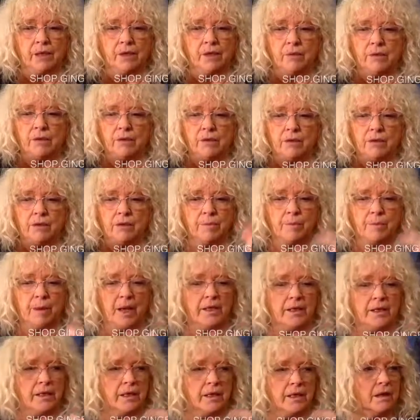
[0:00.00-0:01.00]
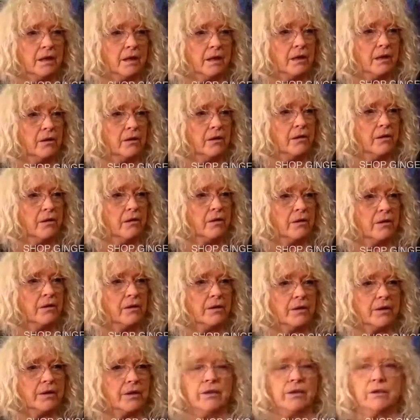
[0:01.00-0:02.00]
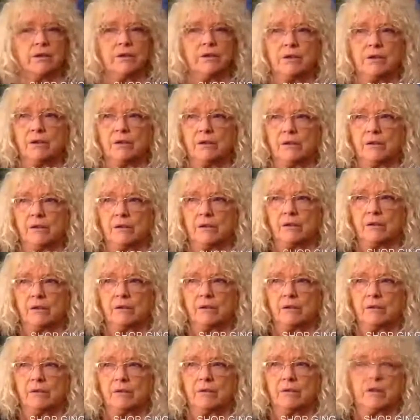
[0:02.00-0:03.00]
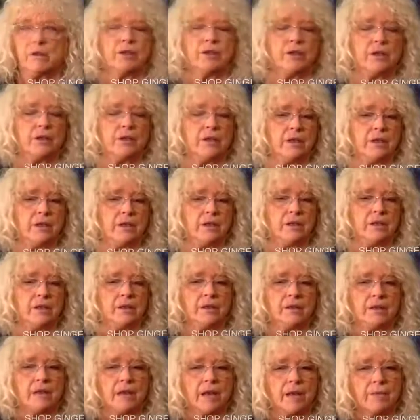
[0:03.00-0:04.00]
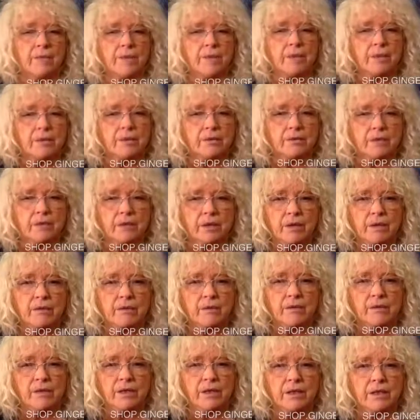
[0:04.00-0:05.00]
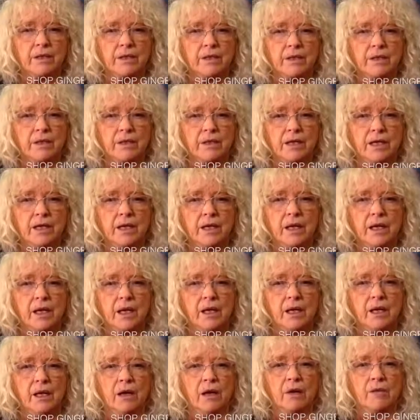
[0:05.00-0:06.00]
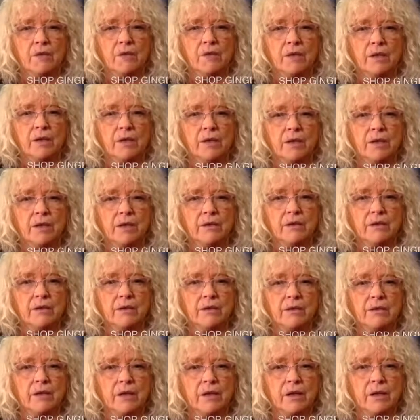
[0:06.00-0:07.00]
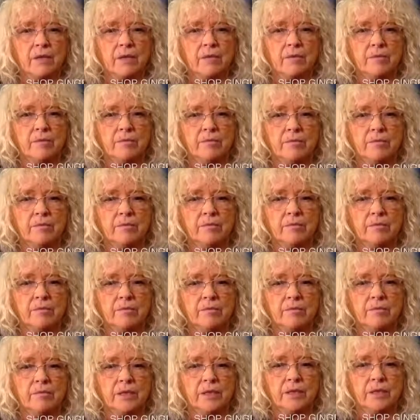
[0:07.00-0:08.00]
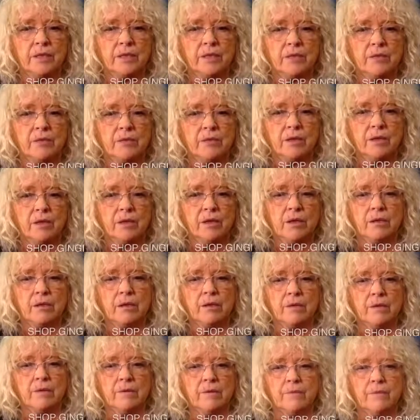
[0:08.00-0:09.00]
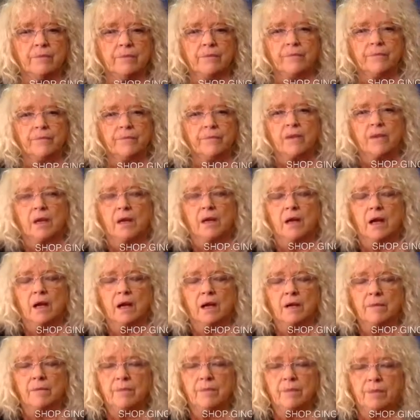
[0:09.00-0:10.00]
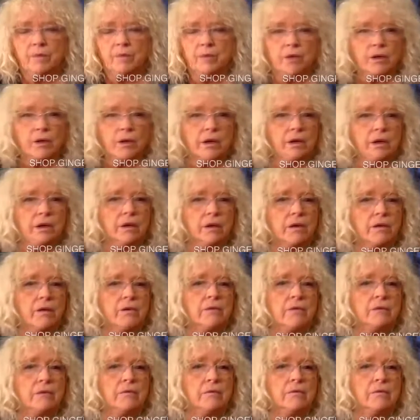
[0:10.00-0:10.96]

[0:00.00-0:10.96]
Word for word: whether it's painting or dinner or washing the nappies, whatever it is. Over the years, um, this is what I've been working on.